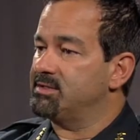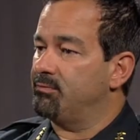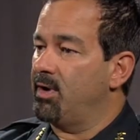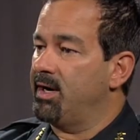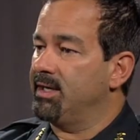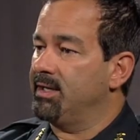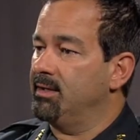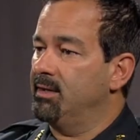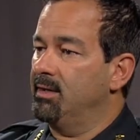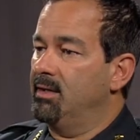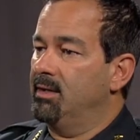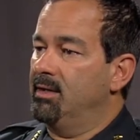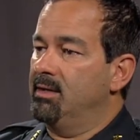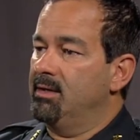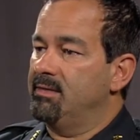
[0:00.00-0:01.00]
of running
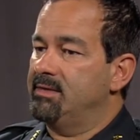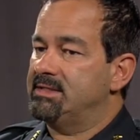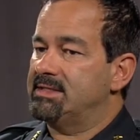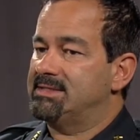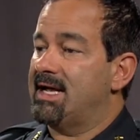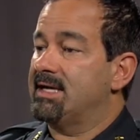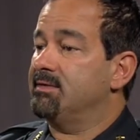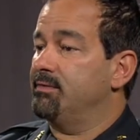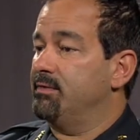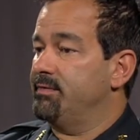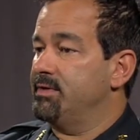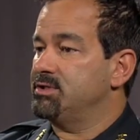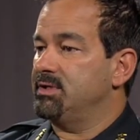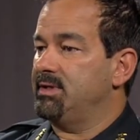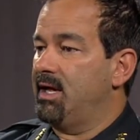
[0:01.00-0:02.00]
the detective
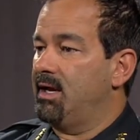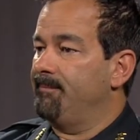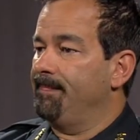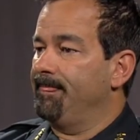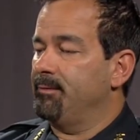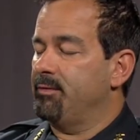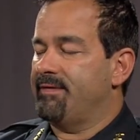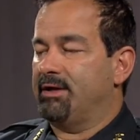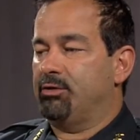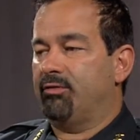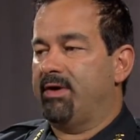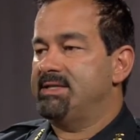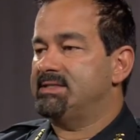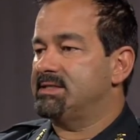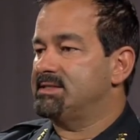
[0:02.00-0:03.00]
division that we've had
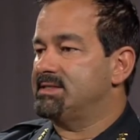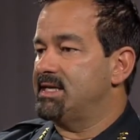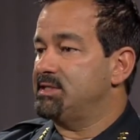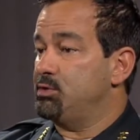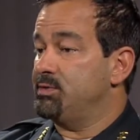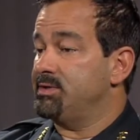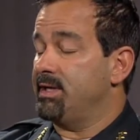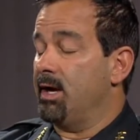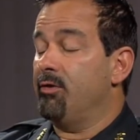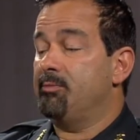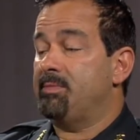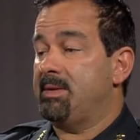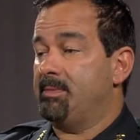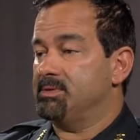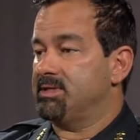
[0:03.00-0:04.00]
great success using other
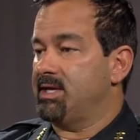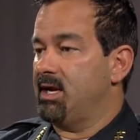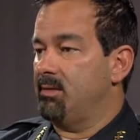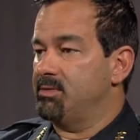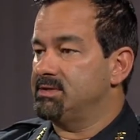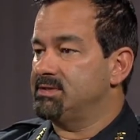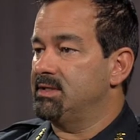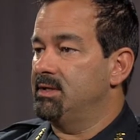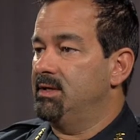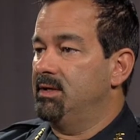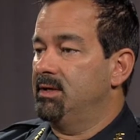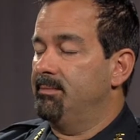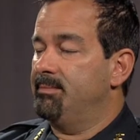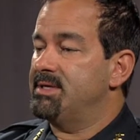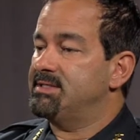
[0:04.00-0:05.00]
people's cameras,
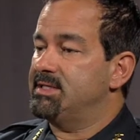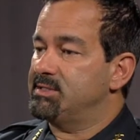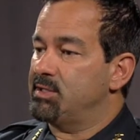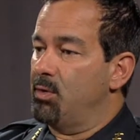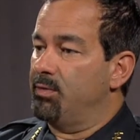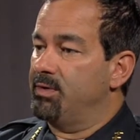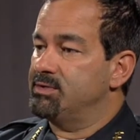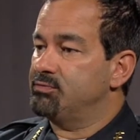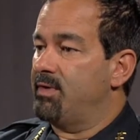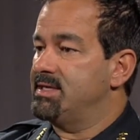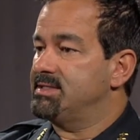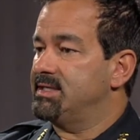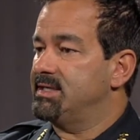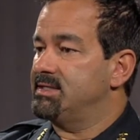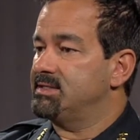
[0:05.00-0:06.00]
business owners,
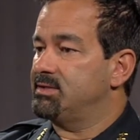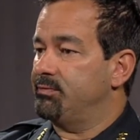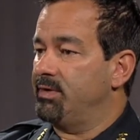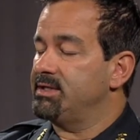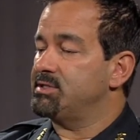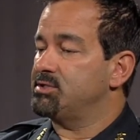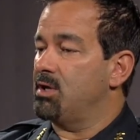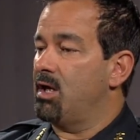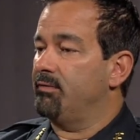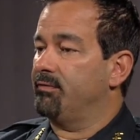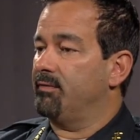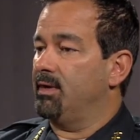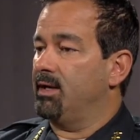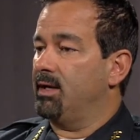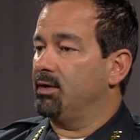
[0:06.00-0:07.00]
residents, to really solve
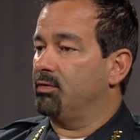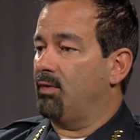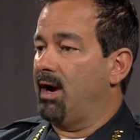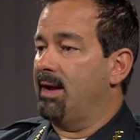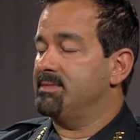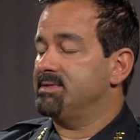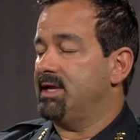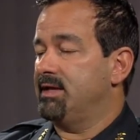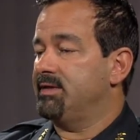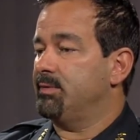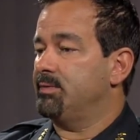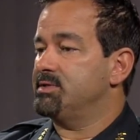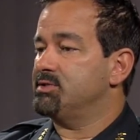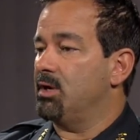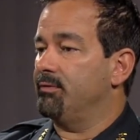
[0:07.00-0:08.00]
crimes. And I
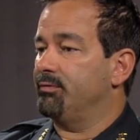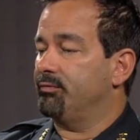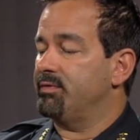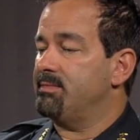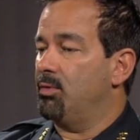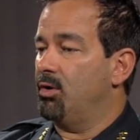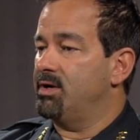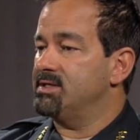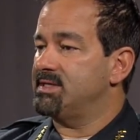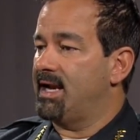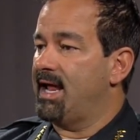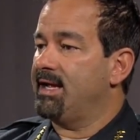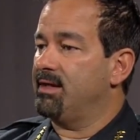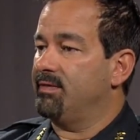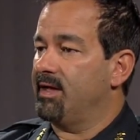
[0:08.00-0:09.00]
think we solved 3 murders that
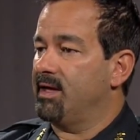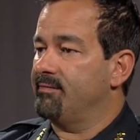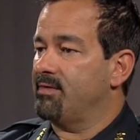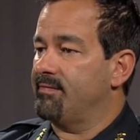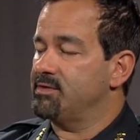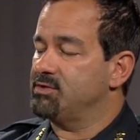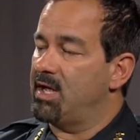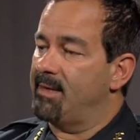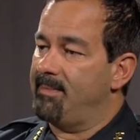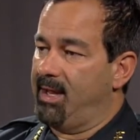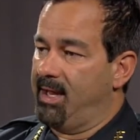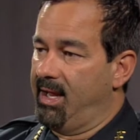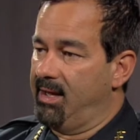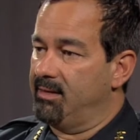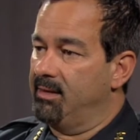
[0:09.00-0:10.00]
I can think of off the top of
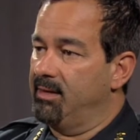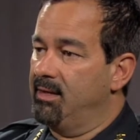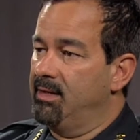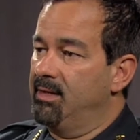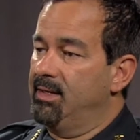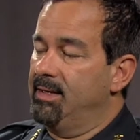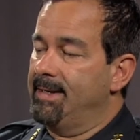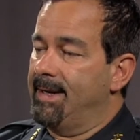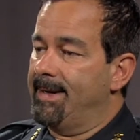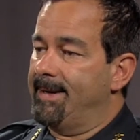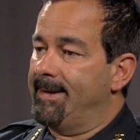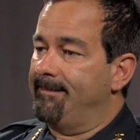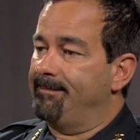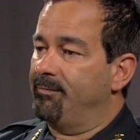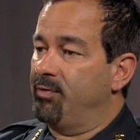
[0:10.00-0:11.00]
my head,
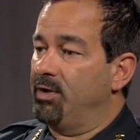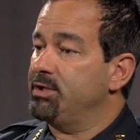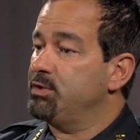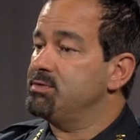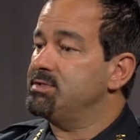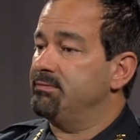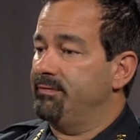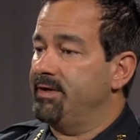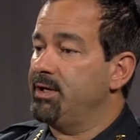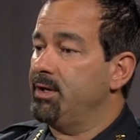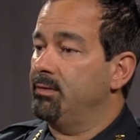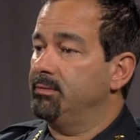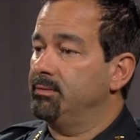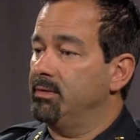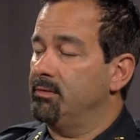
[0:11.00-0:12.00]
really using
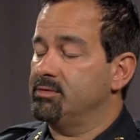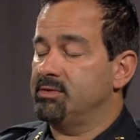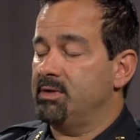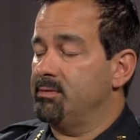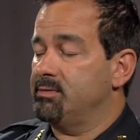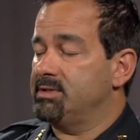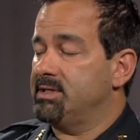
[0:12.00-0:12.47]
video. It was